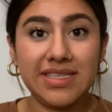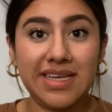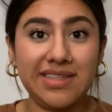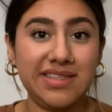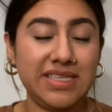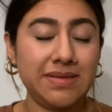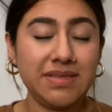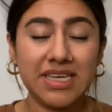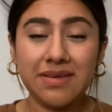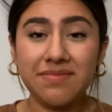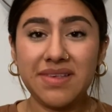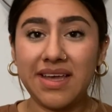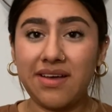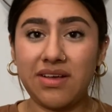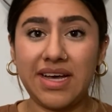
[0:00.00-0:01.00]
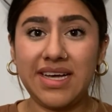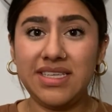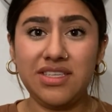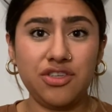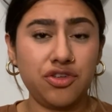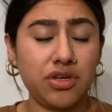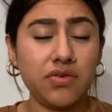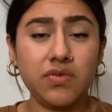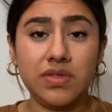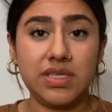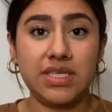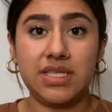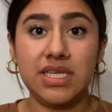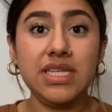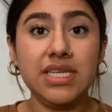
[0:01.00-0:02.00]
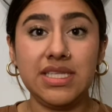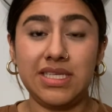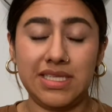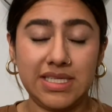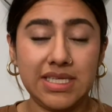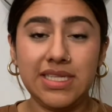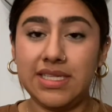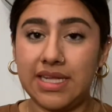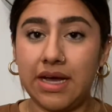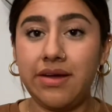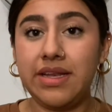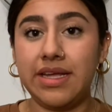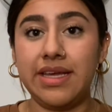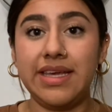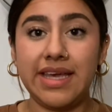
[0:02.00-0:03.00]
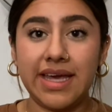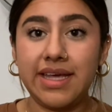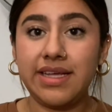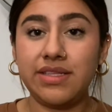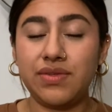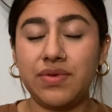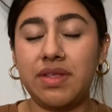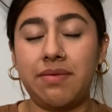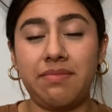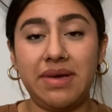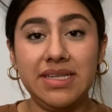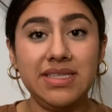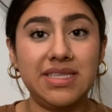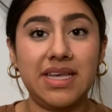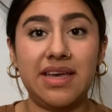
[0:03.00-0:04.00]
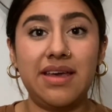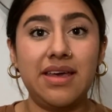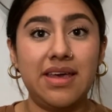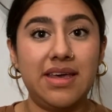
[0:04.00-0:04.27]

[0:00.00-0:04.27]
And sometimes I struggle to study, to sit down and get into that mindset.